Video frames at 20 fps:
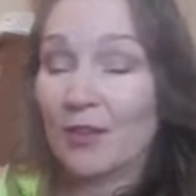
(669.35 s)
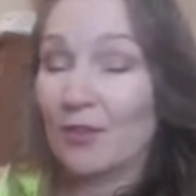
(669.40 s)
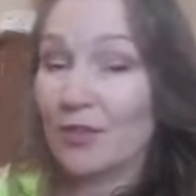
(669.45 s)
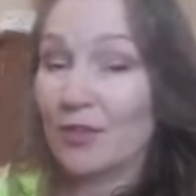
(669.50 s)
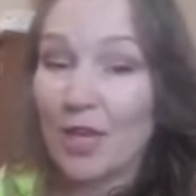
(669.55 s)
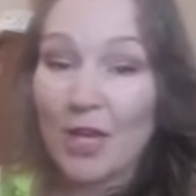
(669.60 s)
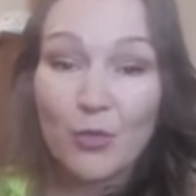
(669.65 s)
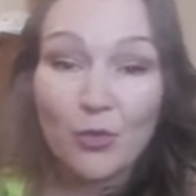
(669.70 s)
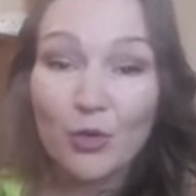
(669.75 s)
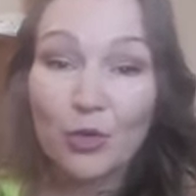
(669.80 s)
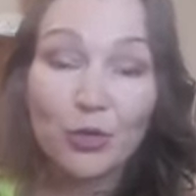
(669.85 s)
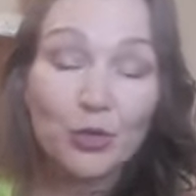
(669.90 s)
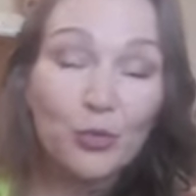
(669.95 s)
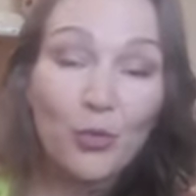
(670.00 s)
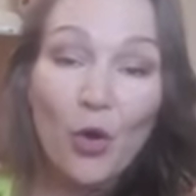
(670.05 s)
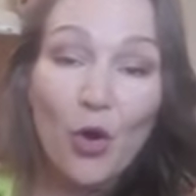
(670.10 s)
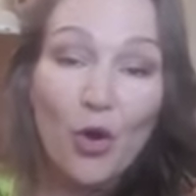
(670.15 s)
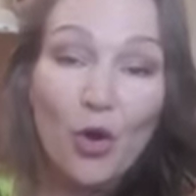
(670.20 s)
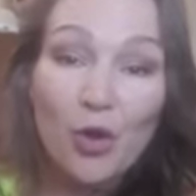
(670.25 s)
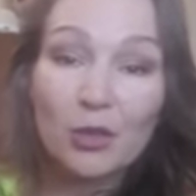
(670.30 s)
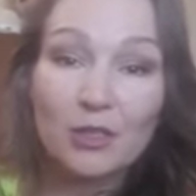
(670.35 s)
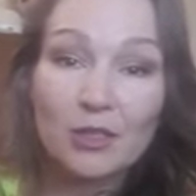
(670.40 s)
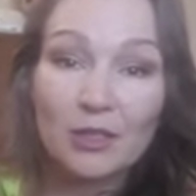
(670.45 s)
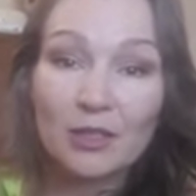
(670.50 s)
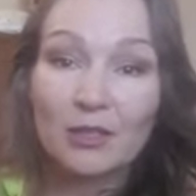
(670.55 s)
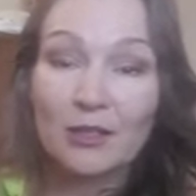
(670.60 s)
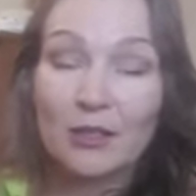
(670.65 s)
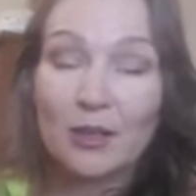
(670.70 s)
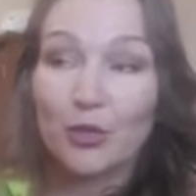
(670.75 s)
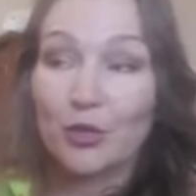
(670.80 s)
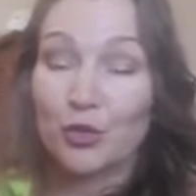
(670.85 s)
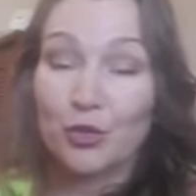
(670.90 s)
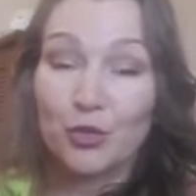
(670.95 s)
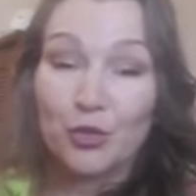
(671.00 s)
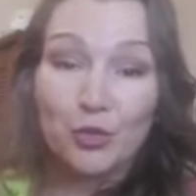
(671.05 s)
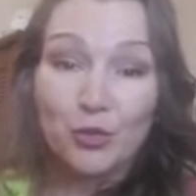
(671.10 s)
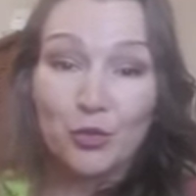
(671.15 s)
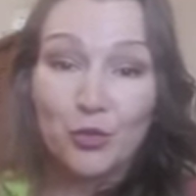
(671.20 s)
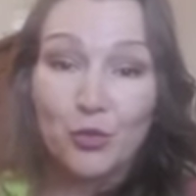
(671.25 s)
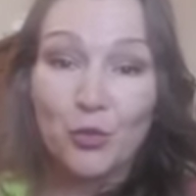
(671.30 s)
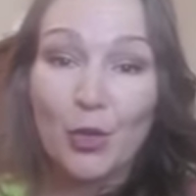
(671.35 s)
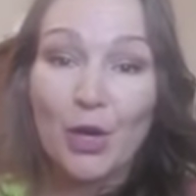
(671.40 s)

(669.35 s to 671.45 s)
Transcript: They would walk to